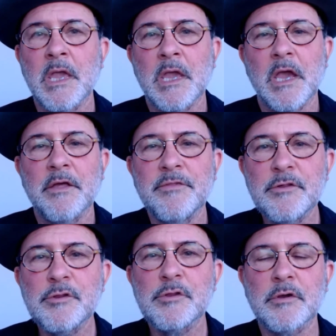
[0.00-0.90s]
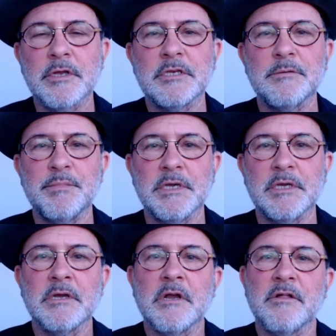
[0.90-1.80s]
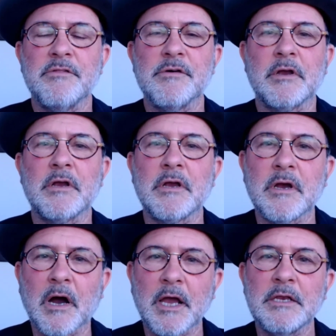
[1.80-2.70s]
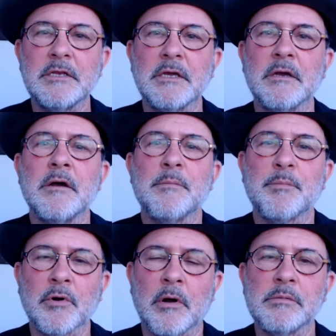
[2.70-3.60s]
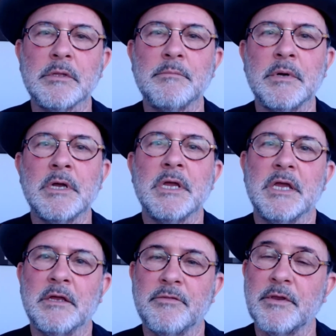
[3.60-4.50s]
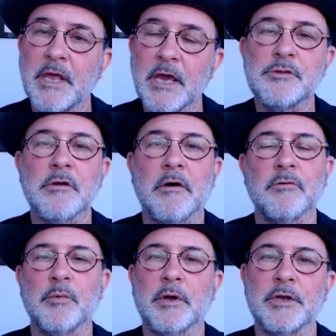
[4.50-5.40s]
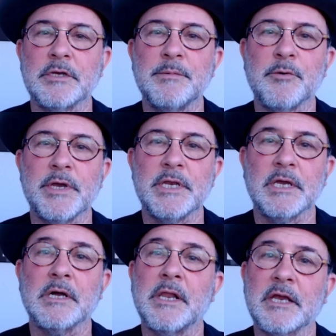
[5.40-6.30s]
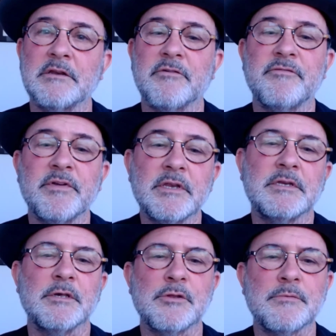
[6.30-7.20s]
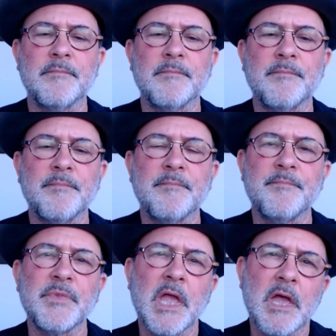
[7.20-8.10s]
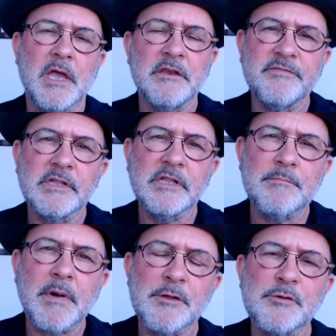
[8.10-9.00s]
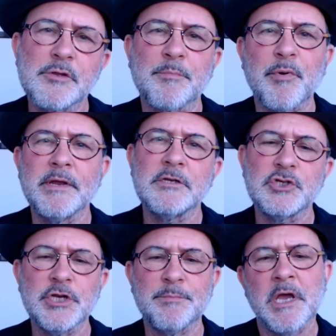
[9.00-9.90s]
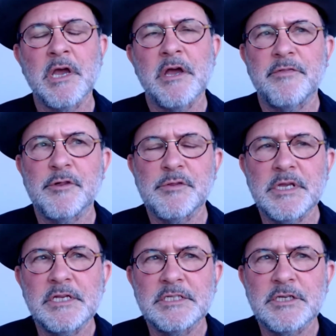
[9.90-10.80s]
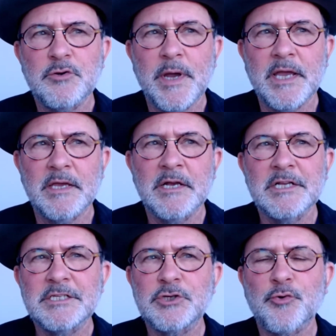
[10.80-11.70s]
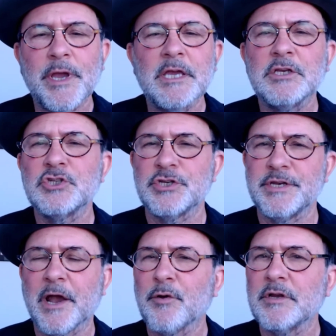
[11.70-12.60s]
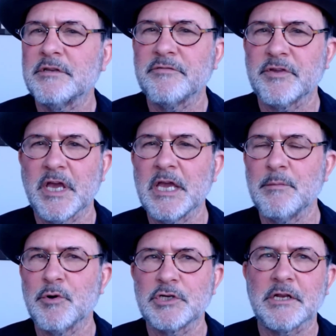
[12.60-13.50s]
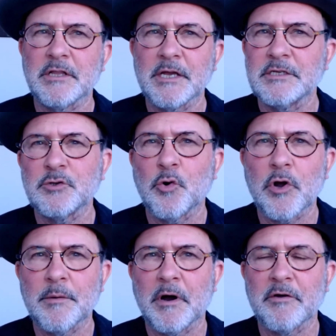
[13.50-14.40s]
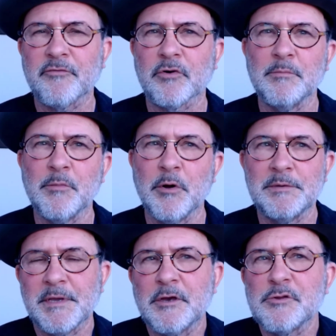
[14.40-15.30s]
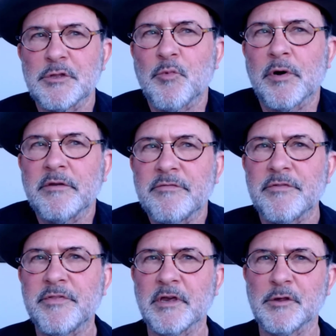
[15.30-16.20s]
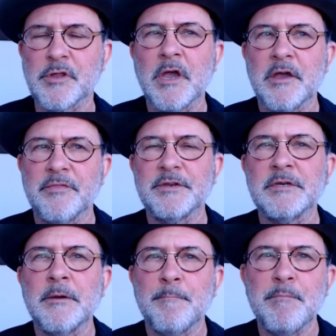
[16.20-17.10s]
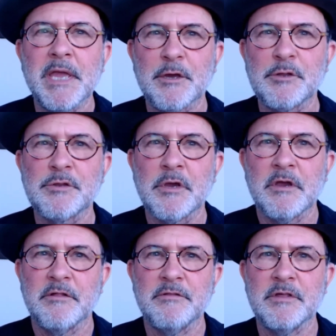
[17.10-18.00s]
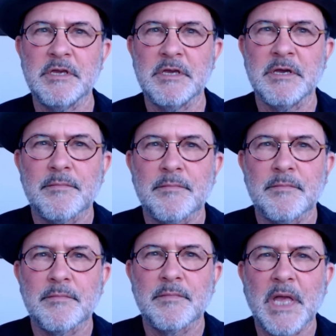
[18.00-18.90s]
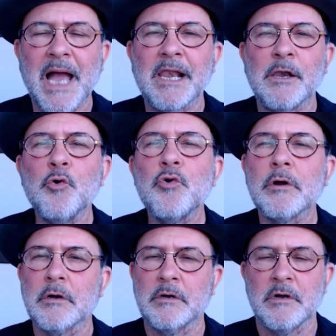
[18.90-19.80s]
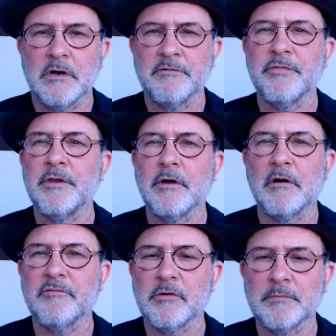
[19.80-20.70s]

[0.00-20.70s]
And this is going to be the guiding problem in the next novel we're going to be reading, Elective Affinities. In Wilhelm Meister's Apprenticeship, this leads to a strange narrative game, which I'd like to talk about for a moment, because it's one of the things that makes the allure of the novel.